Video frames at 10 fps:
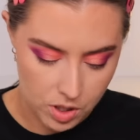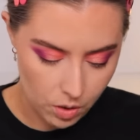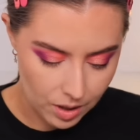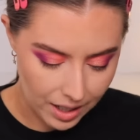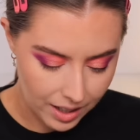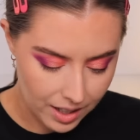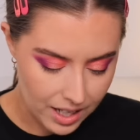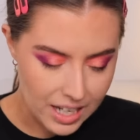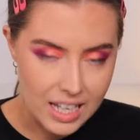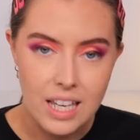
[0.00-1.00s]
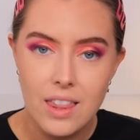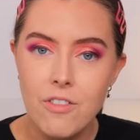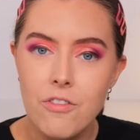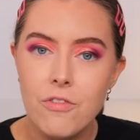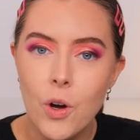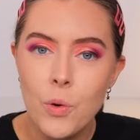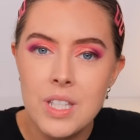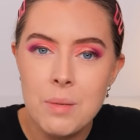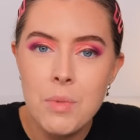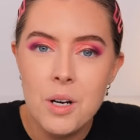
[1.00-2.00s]
Zola, he then
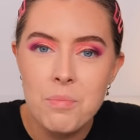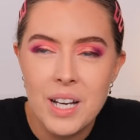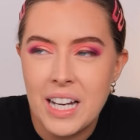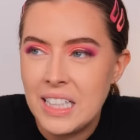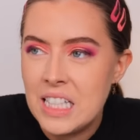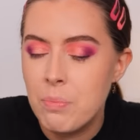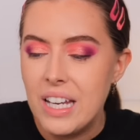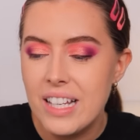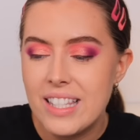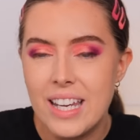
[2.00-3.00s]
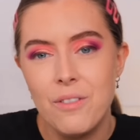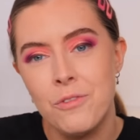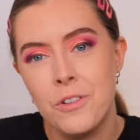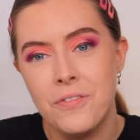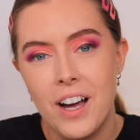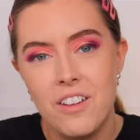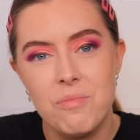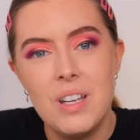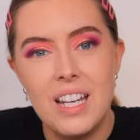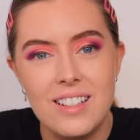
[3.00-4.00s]
phones him up and speaks to him for five
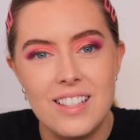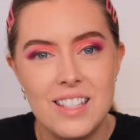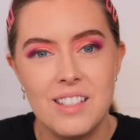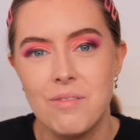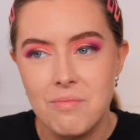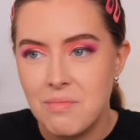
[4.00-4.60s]
minutes.